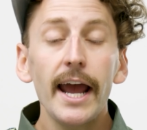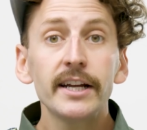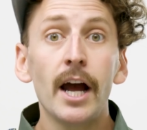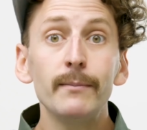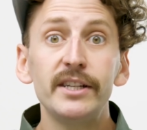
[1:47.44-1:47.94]
And
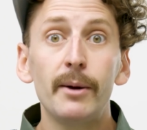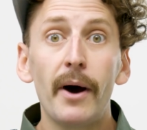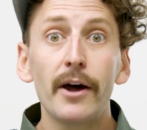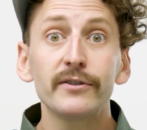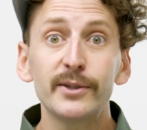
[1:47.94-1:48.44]
it comes in a
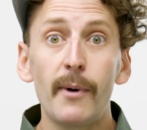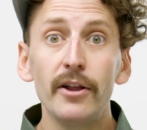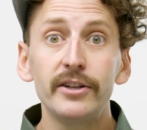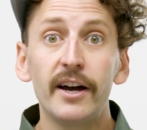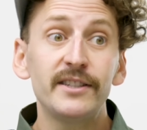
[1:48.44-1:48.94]
bottle
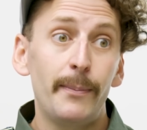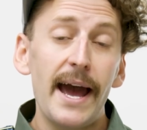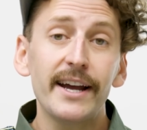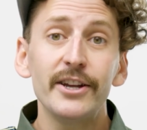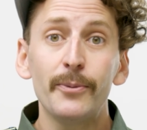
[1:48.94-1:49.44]
small enough to
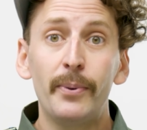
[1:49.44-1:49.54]
pack in your